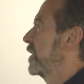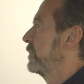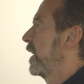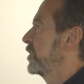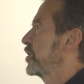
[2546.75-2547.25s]

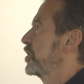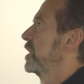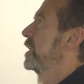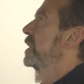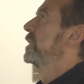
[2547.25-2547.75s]
much
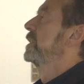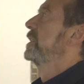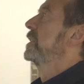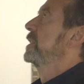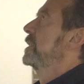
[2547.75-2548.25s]

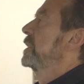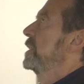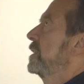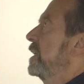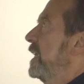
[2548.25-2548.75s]

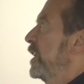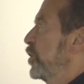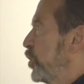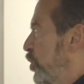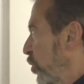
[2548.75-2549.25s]

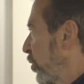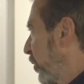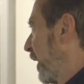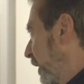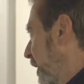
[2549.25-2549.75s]

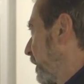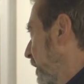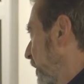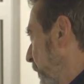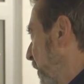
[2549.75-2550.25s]
enduring
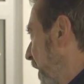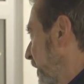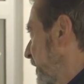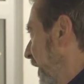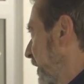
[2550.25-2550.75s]
the
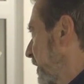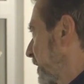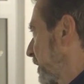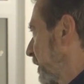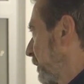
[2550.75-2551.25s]

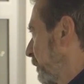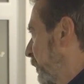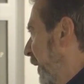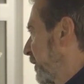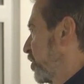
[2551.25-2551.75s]
process,
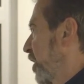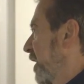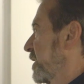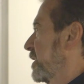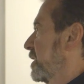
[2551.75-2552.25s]
but
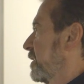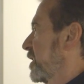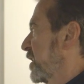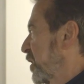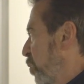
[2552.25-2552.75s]
just
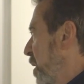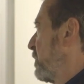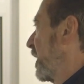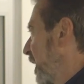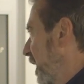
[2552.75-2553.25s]

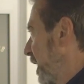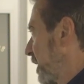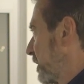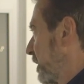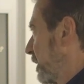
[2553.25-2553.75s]
swimming in
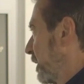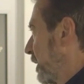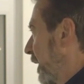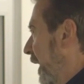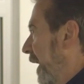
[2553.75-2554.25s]
it
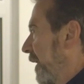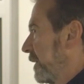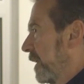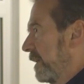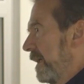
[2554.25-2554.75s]

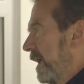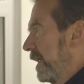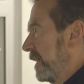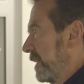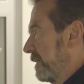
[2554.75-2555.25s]
and,
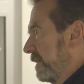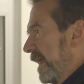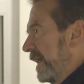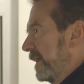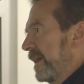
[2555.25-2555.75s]
and
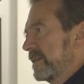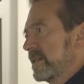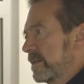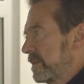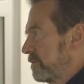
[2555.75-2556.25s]
letting
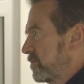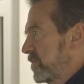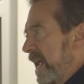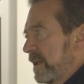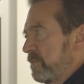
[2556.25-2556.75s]
it
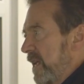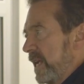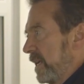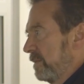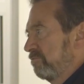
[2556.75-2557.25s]
take
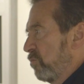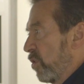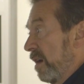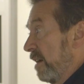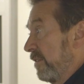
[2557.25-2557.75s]
me
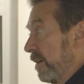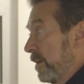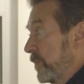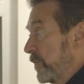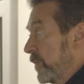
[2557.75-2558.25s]

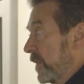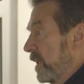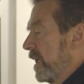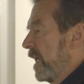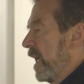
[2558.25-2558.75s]
wherever.
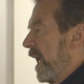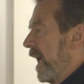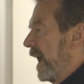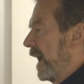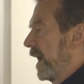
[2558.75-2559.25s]

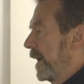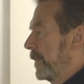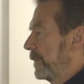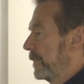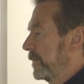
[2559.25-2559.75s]

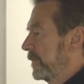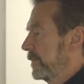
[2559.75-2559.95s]
Um,